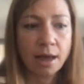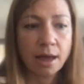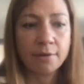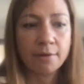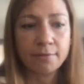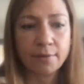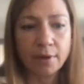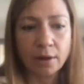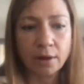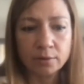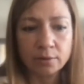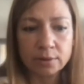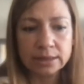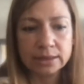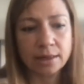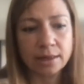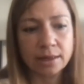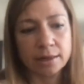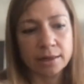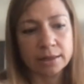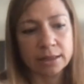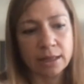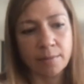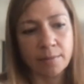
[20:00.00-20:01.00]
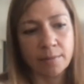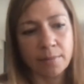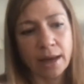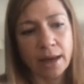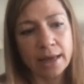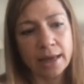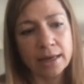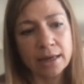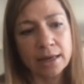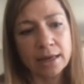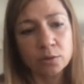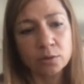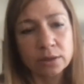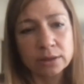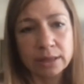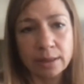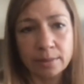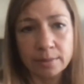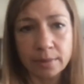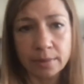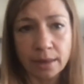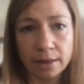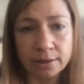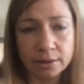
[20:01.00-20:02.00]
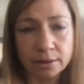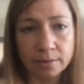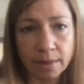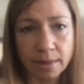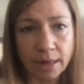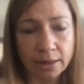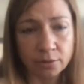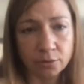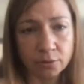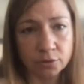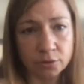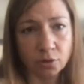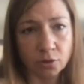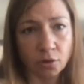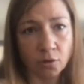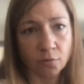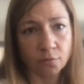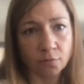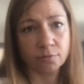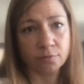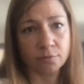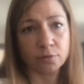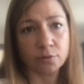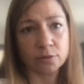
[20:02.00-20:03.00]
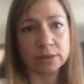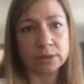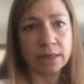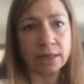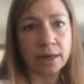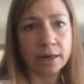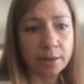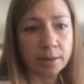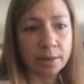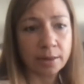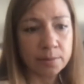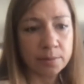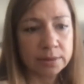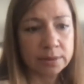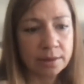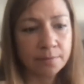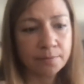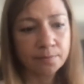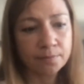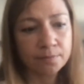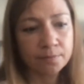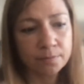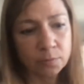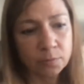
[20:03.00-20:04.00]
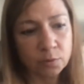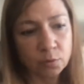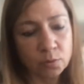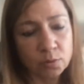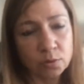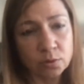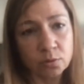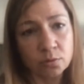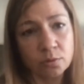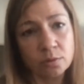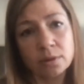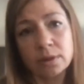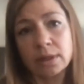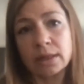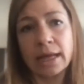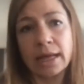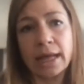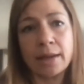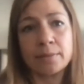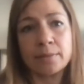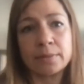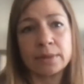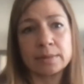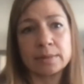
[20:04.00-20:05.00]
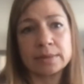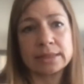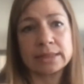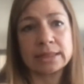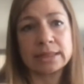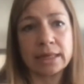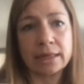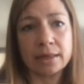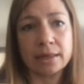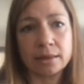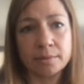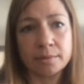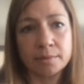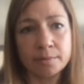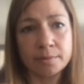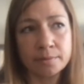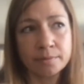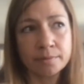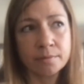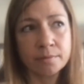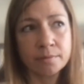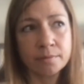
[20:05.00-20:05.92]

I found a startup. I included them under Microsoft for startups to help them scale.